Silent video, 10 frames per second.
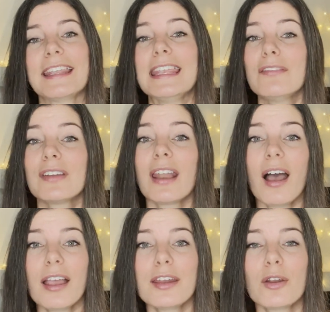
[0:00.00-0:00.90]
Even
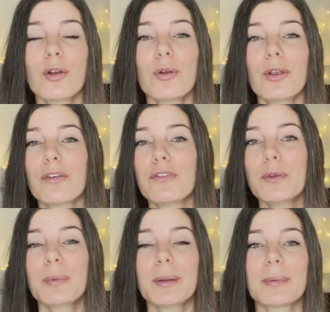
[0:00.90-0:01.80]
I know a
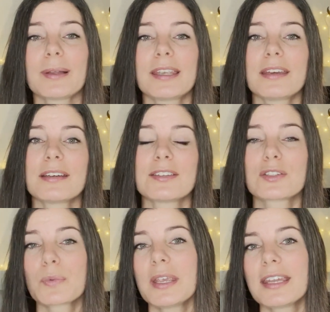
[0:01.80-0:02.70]
few people here in
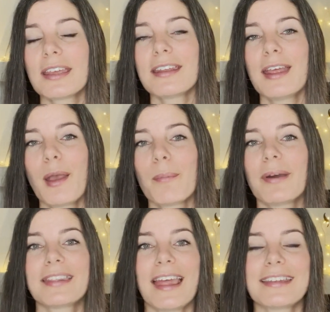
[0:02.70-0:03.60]
Sweden,
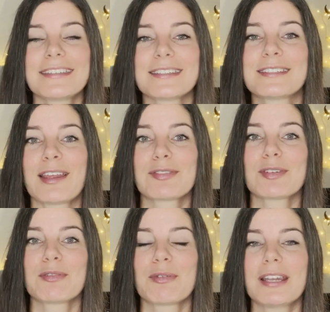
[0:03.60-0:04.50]
but that
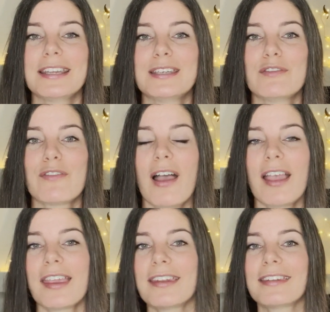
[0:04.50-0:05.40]
doesn't really
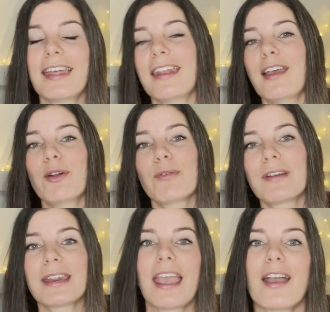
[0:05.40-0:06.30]
define that I
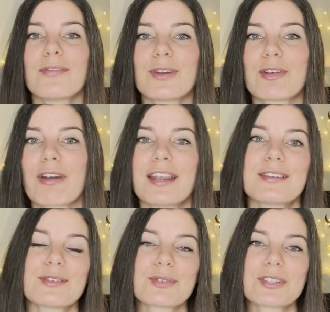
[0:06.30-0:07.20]
already have a great
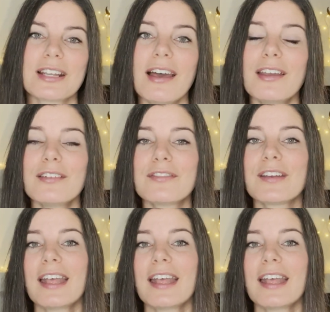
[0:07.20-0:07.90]
social life.